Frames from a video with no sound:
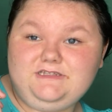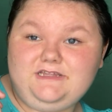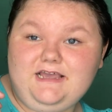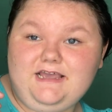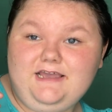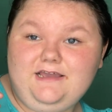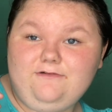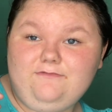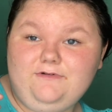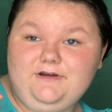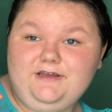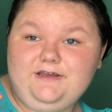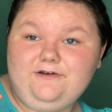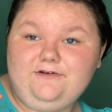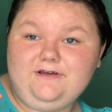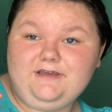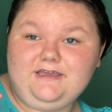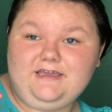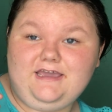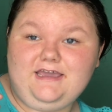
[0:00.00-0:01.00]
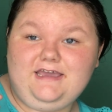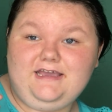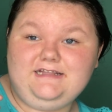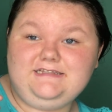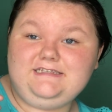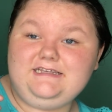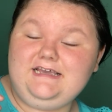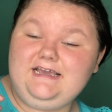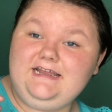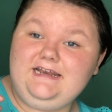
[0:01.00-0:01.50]
they will get
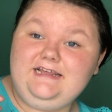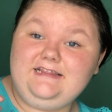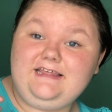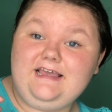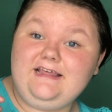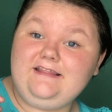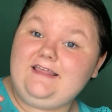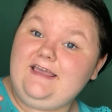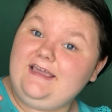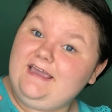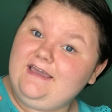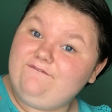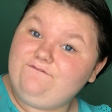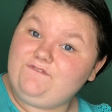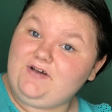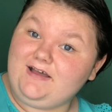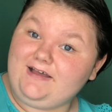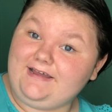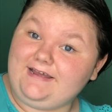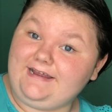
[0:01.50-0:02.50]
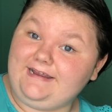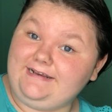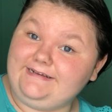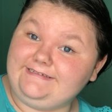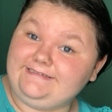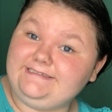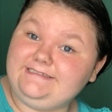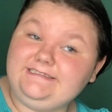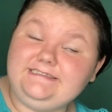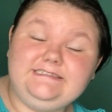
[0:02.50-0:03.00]
into anything they can find.